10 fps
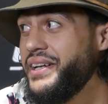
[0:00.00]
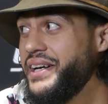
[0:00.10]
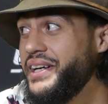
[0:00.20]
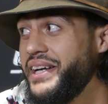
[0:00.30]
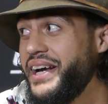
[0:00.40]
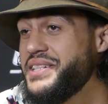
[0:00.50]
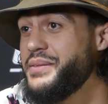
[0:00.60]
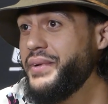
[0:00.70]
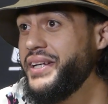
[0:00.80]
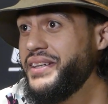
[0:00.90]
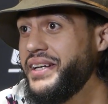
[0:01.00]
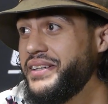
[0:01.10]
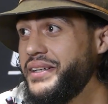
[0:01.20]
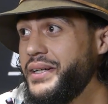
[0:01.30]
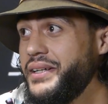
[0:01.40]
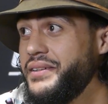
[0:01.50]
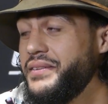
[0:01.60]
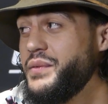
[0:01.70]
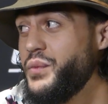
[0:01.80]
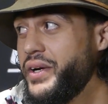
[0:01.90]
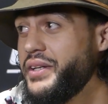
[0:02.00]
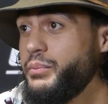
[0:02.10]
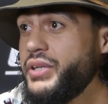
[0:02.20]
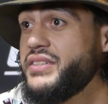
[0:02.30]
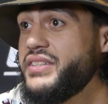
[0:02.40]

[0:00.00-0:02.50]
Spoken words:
it hasn't been like one of the biggest